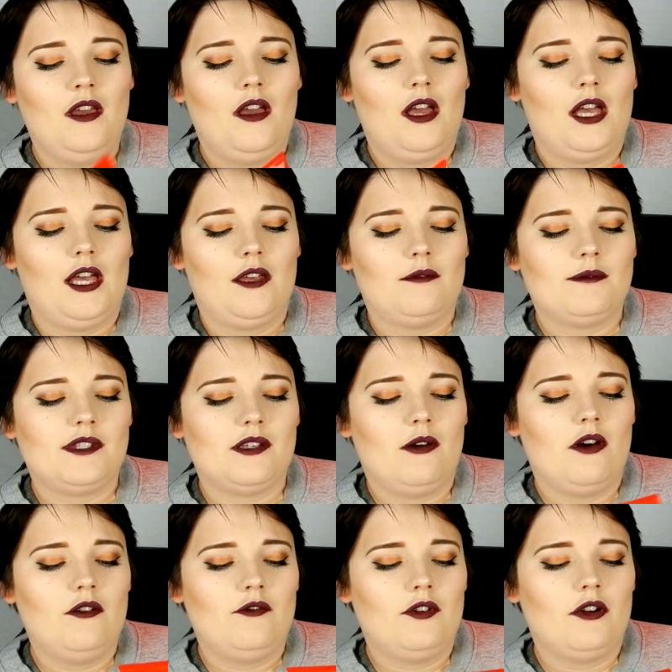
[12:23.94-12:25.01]
So
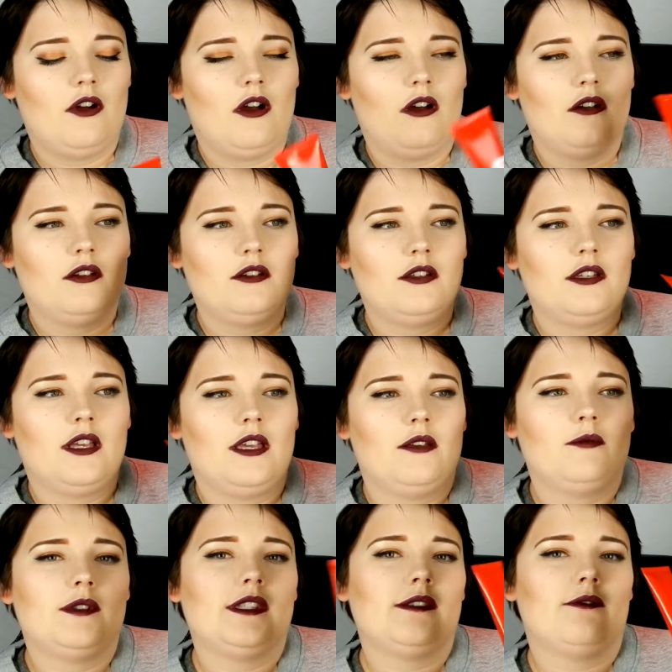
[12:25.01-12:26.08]
overall,
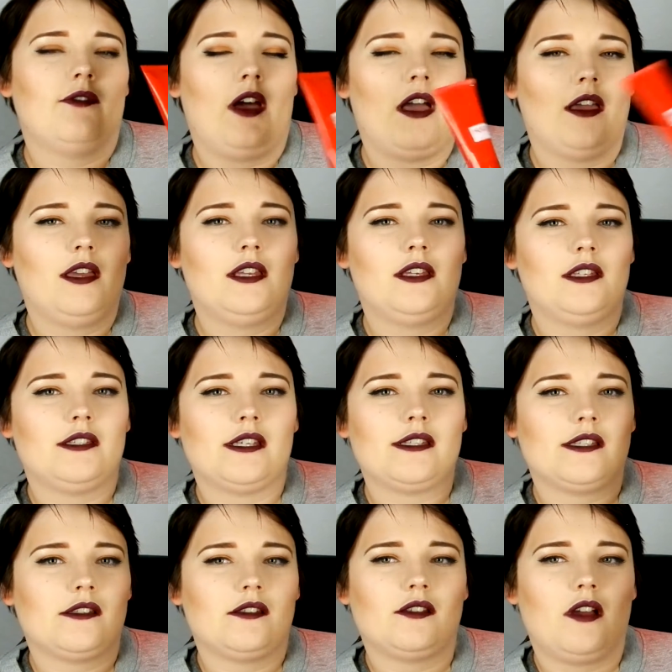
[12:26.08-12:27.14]
it's fine, it does
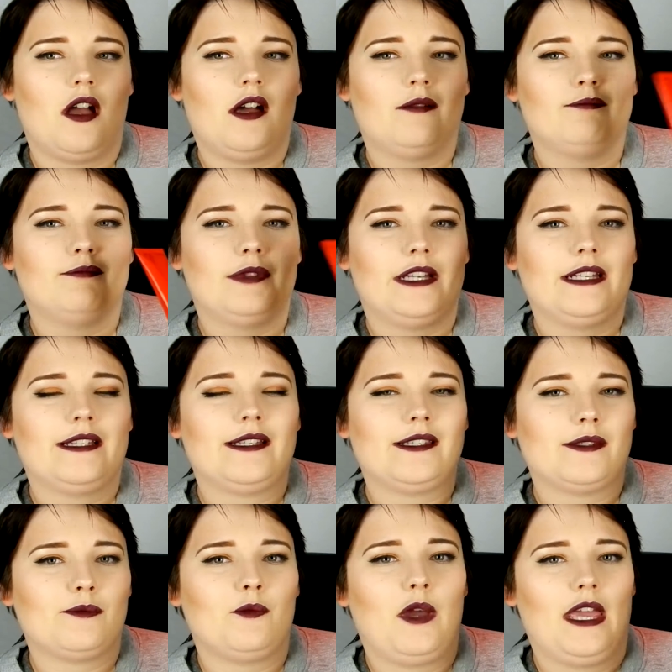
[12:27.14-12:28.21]
its job, but
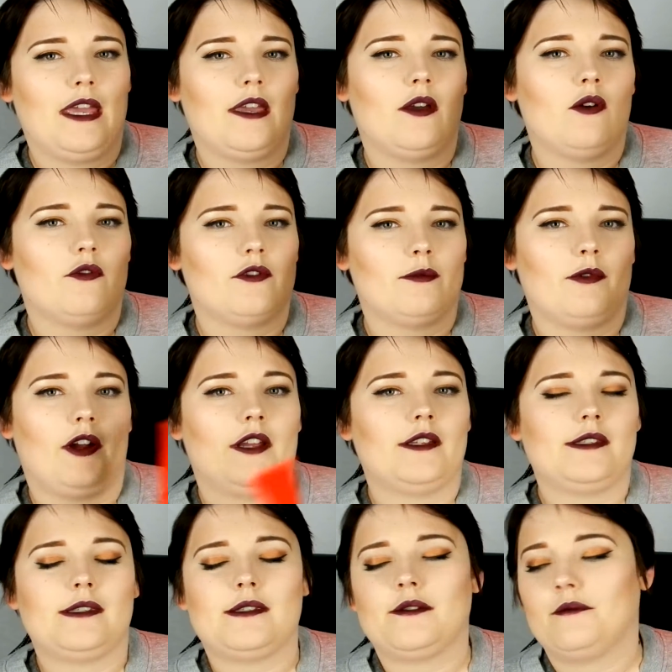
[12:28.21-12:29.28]
it's way
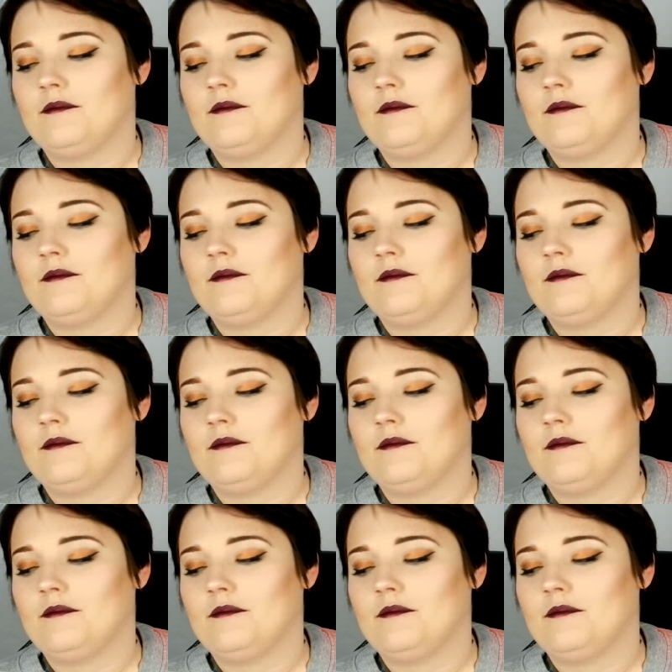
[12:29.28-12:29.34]
overpriced.